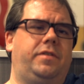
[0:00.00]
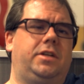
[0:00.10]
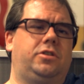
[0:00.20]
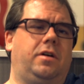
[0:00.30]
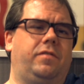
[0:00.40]
to
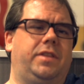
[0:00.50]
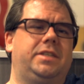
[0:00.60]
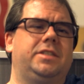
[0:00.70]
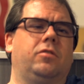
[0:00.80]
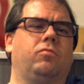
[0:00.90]
finish off,
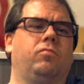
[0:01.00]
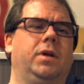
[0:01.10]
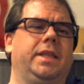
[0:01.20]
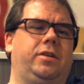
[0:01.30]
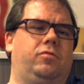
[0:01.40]
this is a
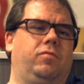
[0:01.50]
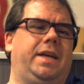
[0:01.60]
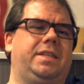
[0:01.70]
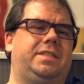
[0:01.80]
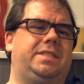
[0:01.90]
really
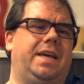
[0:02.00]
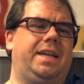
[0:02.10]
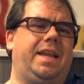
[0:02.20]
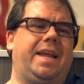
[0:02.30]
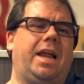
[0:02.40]
great
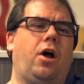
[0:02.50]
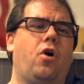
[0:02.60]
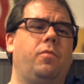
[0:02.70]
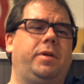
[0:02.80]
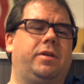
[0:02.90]
set, and I
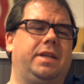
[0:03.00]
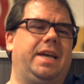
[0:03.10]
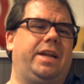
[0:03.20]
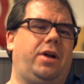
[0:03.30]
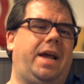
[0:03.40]
hope you can
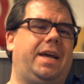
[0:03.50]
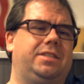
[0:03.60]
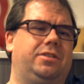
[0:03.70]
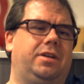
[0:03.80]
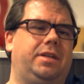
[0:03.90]
get your
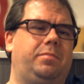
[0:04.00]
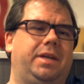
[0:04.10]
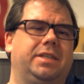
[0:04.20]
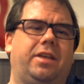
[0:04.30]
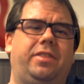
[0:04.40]
hands on it
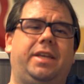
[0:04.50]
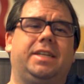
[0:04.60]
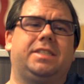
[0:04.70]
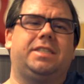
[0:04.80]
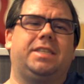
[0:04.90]
because I
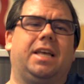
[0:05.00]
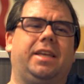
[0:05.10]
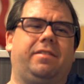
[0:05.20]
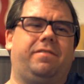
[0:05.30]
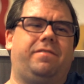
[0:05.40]
think it's
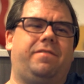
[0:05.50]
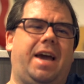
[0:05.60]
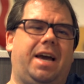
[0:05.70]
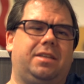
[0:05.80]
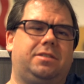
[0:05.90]
selling
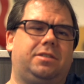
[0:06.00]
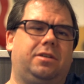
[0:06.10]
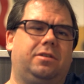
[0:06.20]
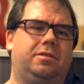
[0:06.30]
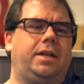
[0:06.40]
fast.
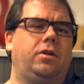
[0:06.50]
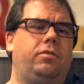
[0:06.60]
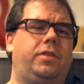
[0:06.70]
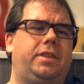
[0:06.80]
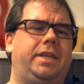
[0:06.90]
And I
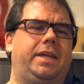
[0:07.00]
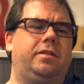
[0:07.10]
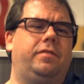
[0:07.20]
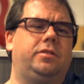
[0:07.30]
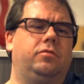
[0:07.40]
don't think the
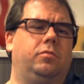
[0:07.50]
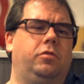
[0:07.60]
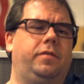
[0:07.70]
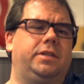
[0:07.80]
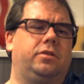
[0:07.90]
individual
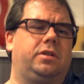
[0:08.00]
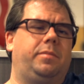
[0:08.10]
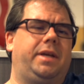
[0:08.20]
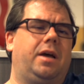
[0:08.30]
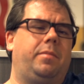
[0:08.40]
movies are
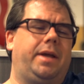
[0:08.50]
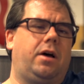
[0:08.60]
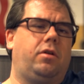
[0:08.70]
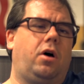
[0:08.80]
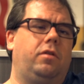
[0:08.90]
going to be coming
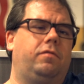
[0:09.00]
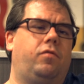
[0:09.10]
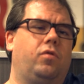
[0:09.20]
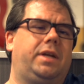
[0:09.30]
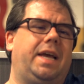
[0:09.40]
out on
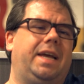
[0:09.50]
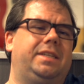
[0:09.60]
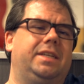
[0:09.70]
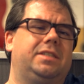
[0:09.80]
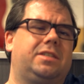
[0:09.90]

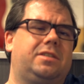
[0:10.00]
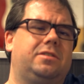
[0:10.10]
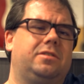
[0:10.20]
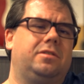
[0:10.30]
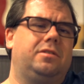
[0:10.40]
4K
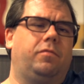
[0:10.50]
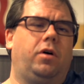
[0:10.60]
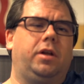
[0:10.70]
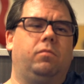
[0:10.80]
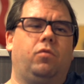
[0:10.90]
discs. From
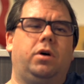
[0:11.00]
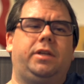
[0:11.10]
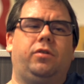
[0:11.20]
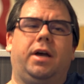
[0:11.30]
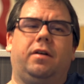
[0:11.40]
Volume
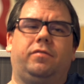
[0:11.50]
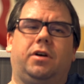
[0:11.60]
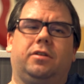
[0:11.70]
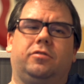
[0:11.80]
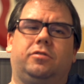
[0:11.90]
1, you have
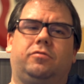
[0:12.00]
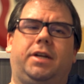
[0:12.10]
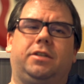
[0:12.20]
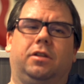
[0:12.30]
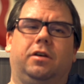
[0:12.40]
Doctor
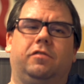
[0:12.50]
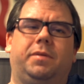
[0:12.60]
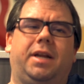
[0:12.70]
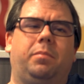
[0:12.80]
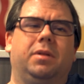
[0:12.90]

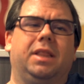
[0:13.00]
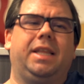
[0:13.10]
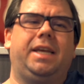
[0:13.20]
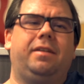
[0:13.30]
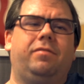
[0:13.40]
Strangelove, but I
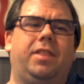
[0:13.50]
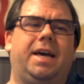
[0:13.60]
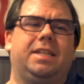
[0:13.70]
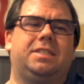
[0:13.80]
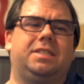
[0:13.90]
believe
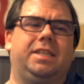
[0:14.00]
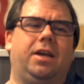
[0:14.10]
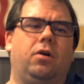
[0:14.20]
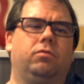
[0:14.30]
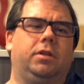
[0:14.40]
that's
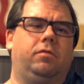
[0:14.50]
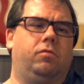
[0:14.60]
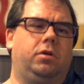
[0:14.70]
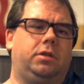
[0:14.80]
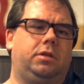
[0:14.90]
the only
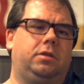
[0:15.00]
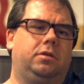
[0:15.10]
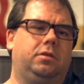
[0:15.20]
one.